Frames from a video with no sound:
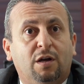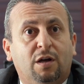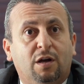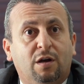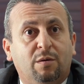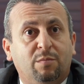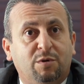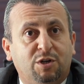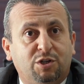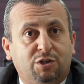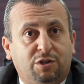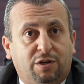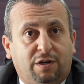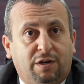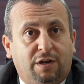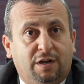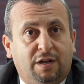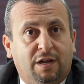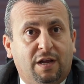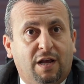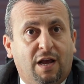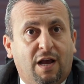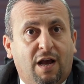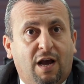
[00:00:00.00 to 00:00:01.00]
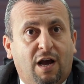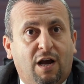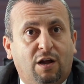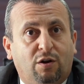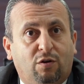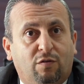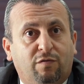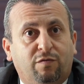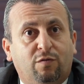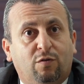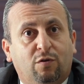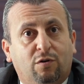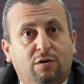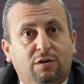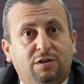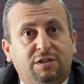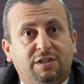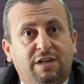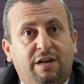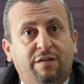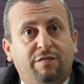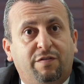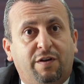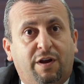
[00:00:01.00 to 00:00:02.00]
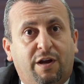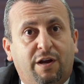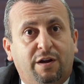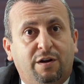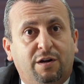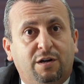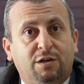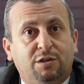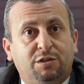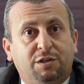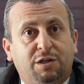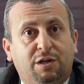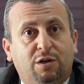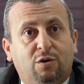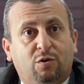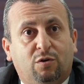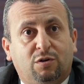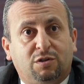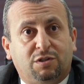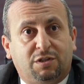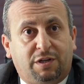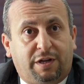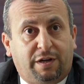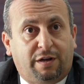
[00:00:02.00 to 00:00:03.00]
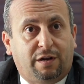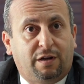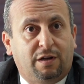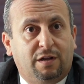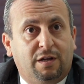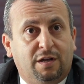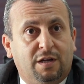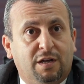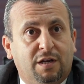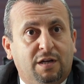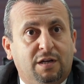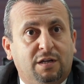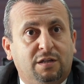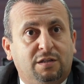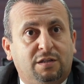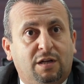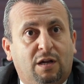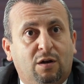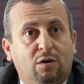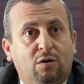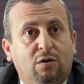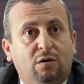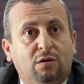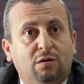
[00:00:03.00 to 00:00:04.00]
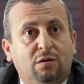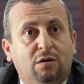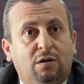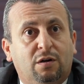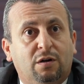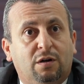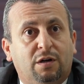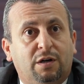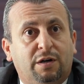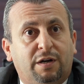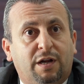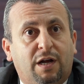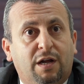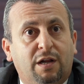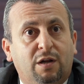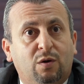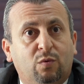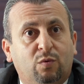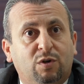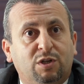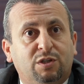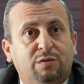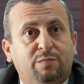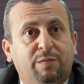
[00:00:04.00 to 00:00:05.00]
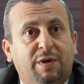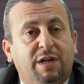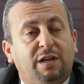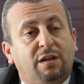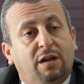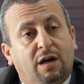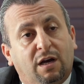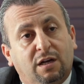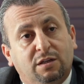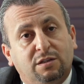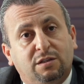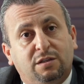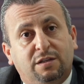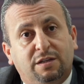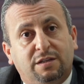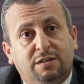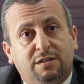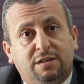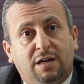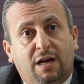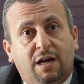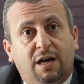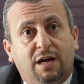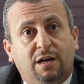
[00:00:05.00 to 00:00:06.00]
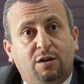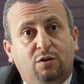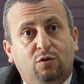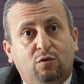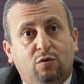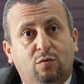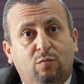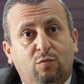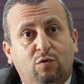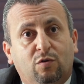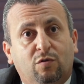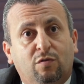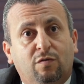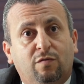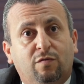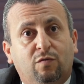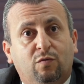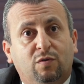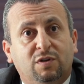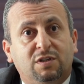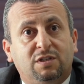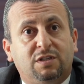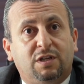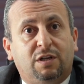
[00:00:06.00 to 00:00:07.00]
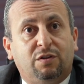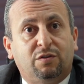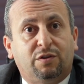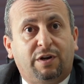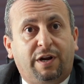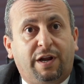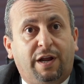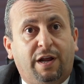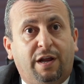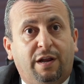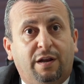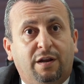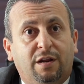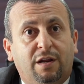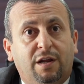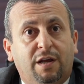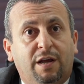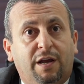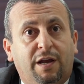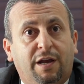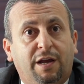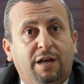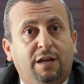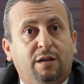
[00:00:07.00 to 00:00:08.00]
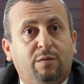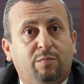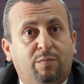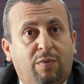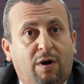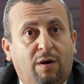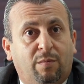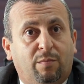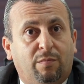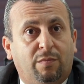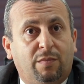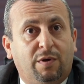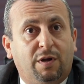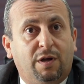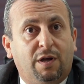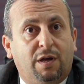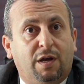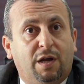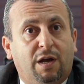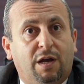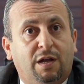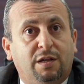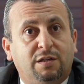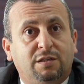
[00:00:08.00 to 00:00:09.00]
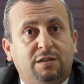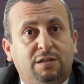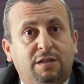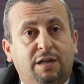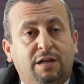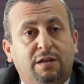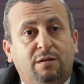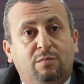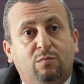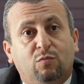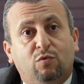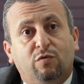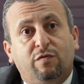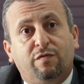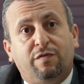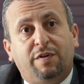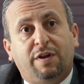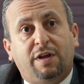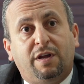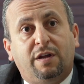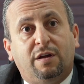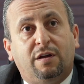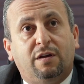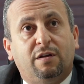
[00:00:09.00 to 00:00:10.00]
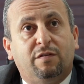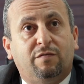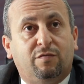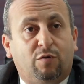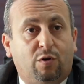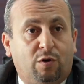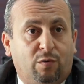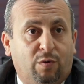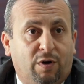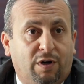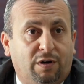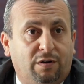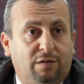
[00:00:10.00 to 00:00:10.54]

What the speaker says: emission and of course saving energy costing. The long run which made us decide to move with the Trane heat pump instead moving forward.